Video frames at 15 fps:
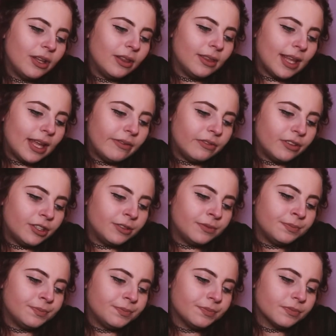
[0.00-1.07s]
11,
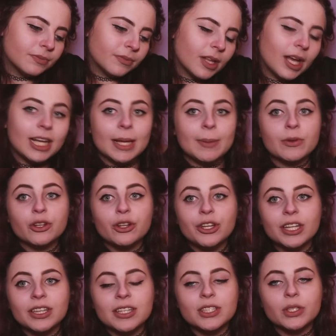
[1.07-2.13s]
and I'm
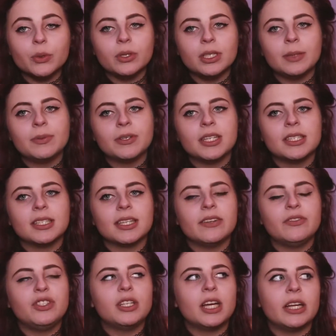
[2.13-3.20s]
including this only because it
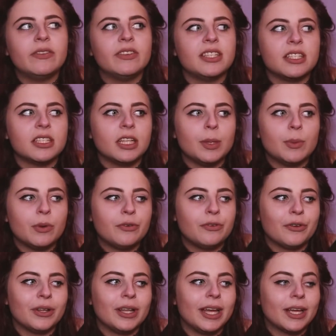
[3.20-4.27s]
gives you kind of a disclaimer
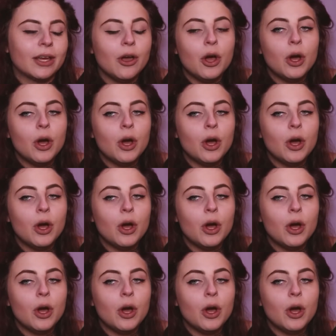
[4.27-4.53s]
for like